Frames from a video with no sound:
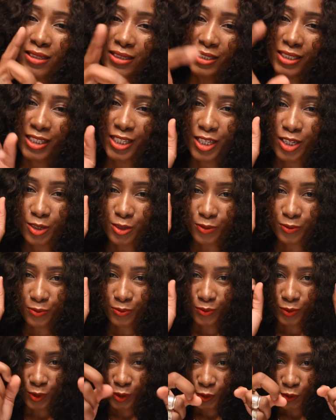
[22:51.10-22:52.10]
Till
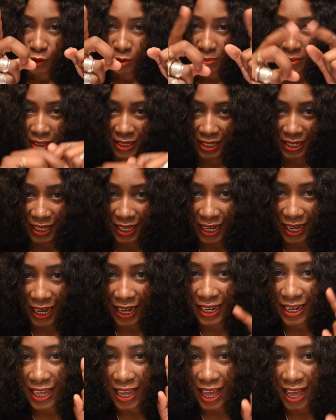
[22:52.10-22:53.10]
we meet
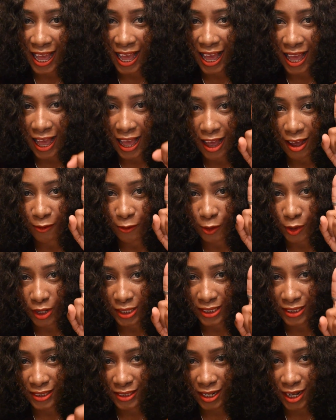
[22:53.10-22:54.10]
again for
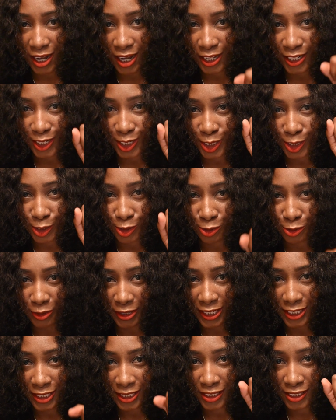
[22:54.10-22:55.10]
another
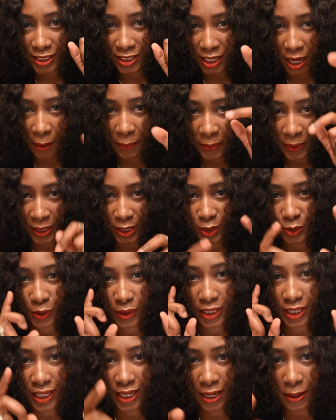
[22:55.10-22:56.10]
great topic.
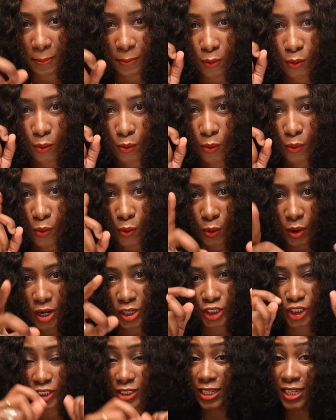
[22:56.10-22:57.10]
So keep
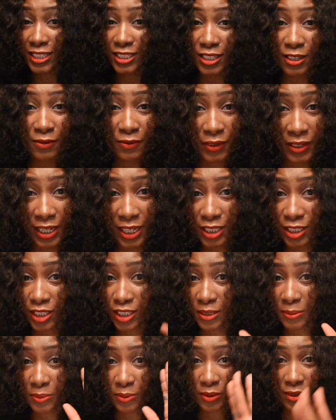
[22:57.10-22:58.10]
watching, and don't forget to
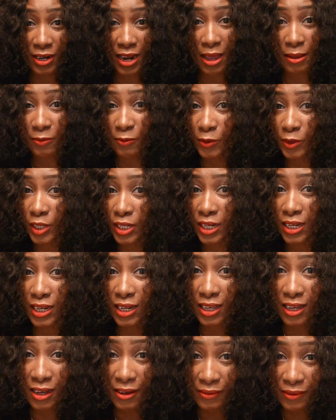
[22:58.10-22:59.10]
subscribe for your
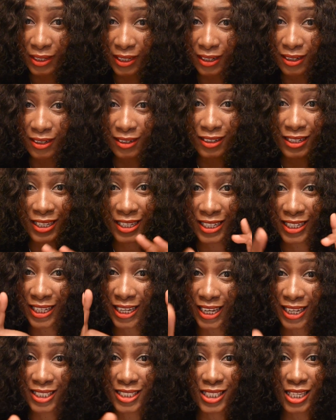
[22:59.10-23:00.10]
love. Like our Lady
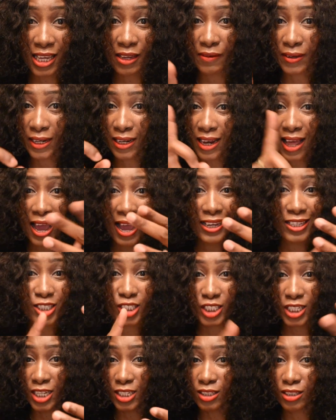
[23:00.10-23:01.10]
King TV, like,
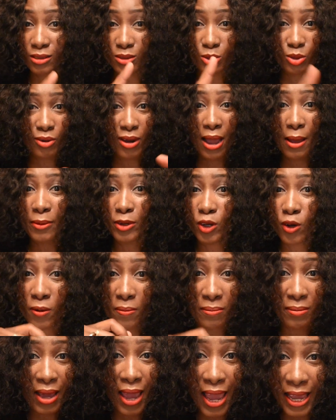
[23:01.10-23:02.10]
share, subscribe, and
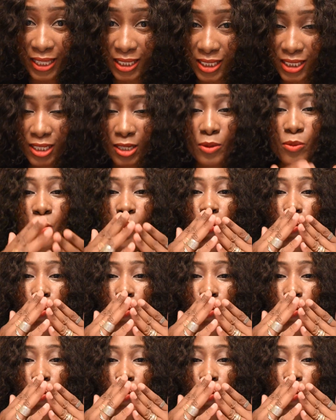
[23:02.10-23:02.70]
comment.